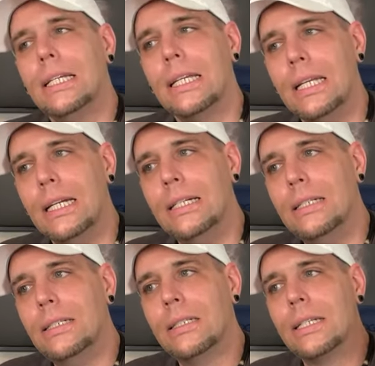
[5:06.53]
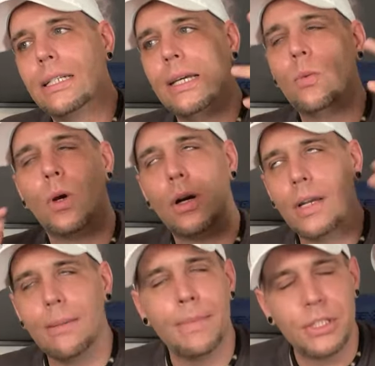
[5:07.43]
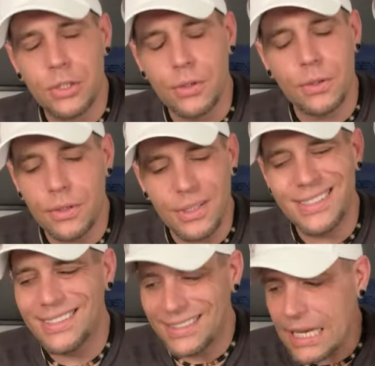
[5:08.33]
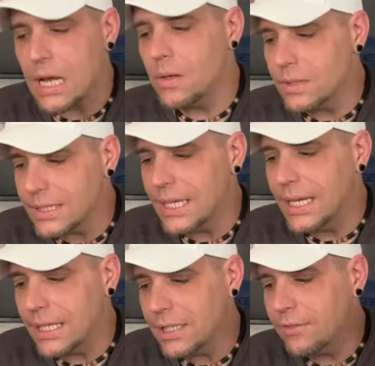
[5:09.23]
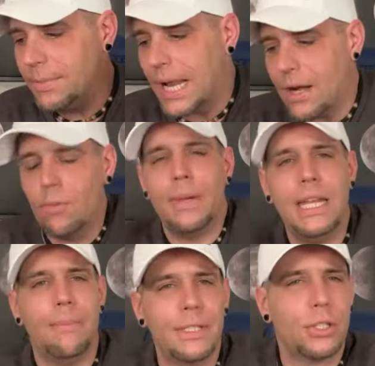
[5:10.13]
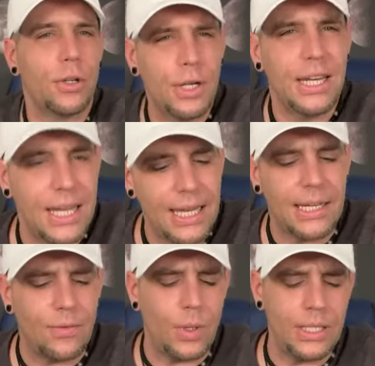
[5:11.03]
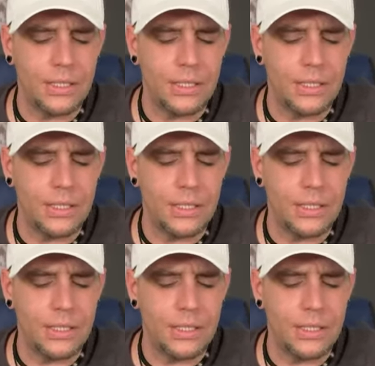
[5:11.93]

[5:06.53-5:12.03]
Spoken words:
You know, could that word immature, it sounds negative, but I don't mean immature in a negative way.